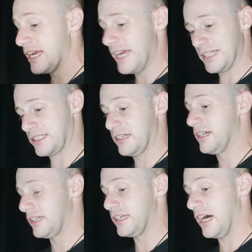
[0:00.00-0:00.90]
is
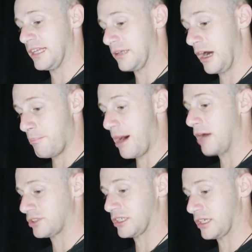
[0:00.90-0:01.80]
literally
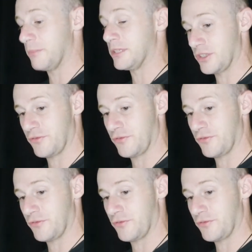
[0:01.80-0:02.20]
about to come into